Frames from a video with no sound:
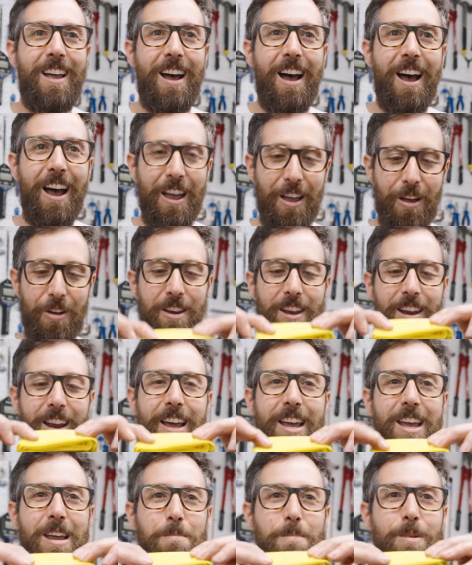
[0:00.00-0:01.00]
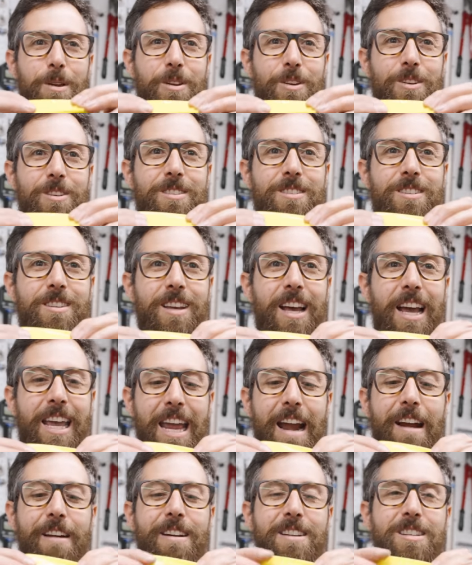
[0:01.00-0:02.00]
I only like it because I
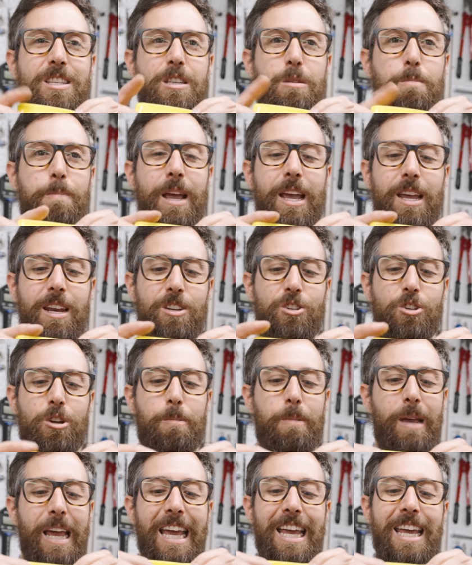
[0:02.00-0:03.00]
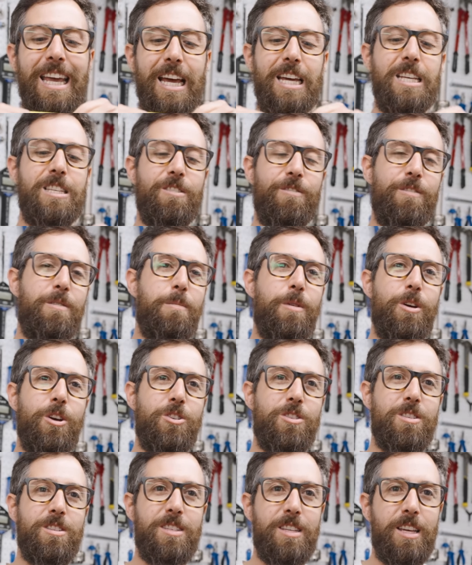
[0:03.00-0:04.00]
carry a spare inner tube in case of
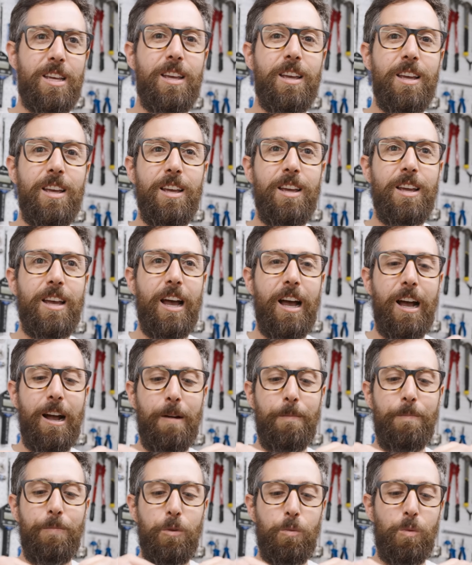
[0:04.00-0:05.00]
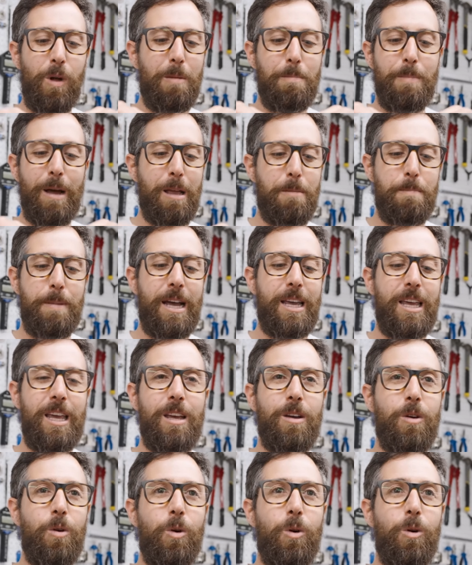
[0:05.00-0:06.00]
emergency while bike
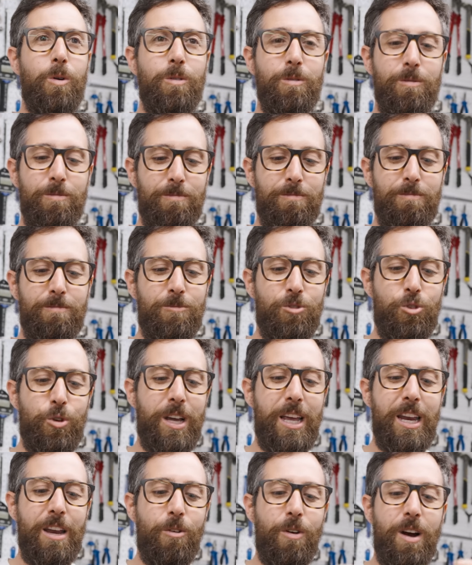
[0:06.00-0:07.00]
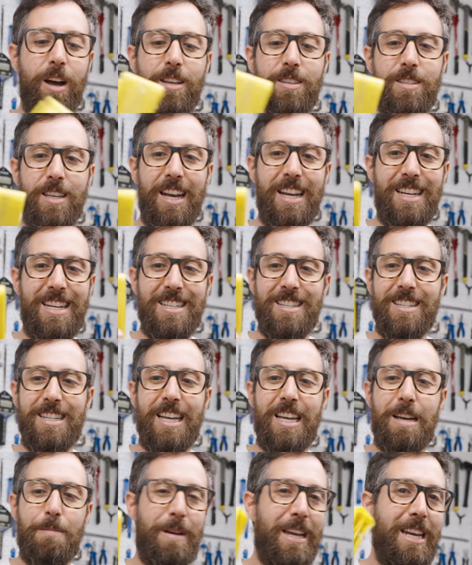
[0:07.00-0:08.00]
packing or doing any rides, and it doesn't
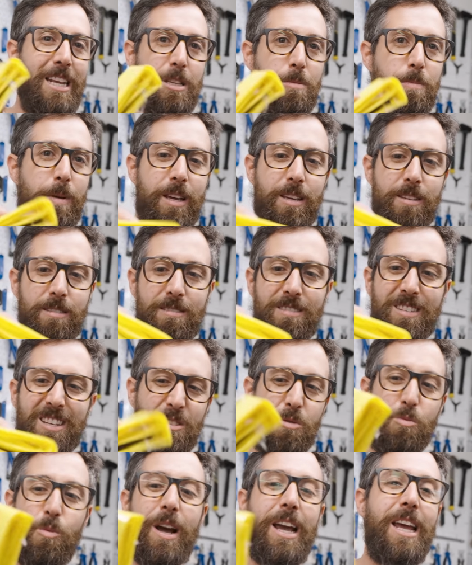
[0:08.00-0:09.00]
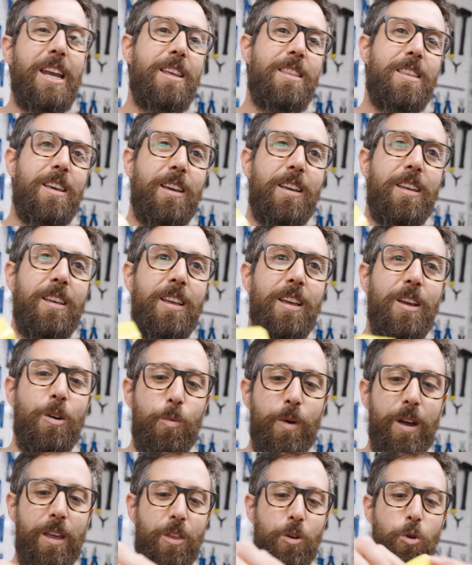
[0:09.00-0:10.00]
take up any space, doesn't weigh anything.
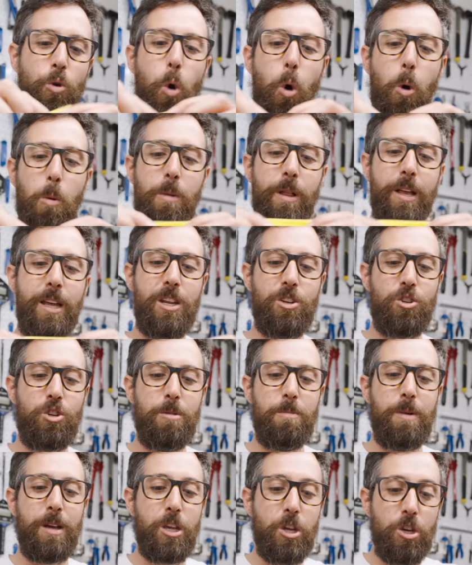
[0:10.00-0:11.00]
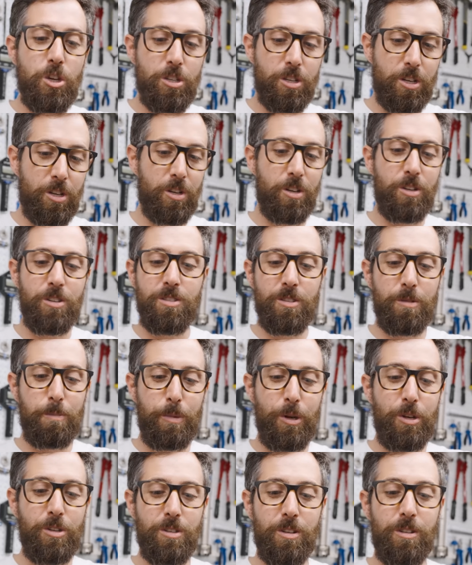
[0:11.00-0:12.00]
Where the normal inner tube I used to use,
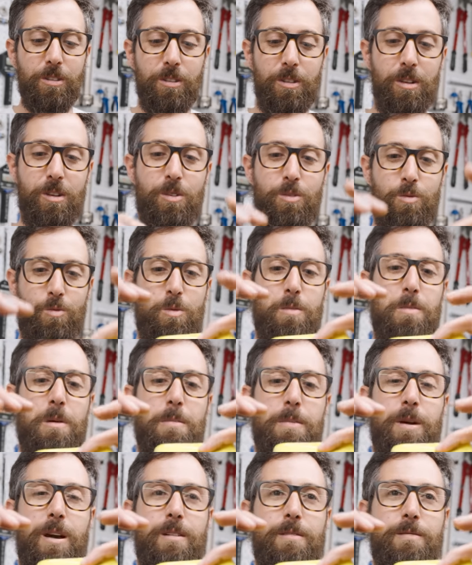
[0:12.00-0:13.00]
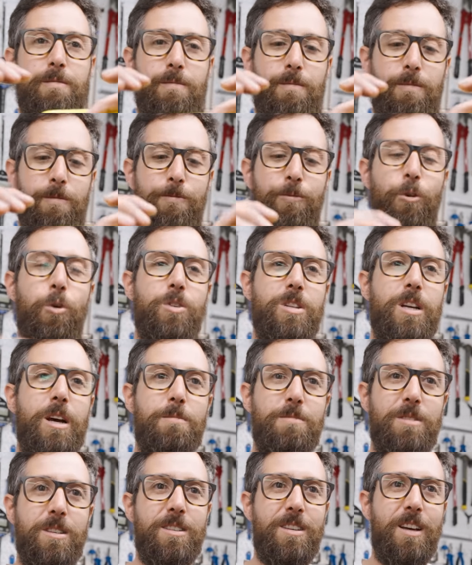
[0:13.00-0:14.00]
butyl, would be about 4
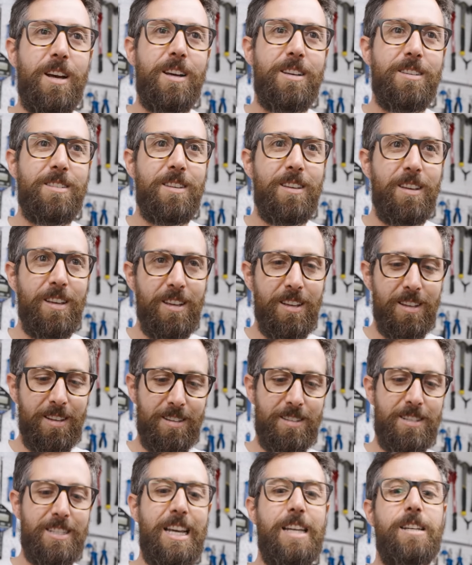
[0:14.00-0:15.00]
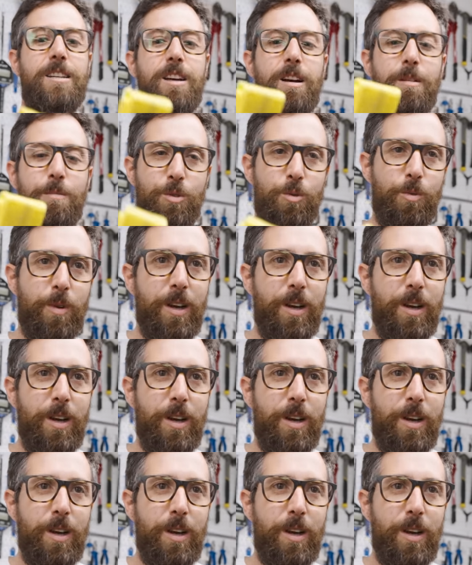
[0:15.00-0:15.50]
times the size. 10 times the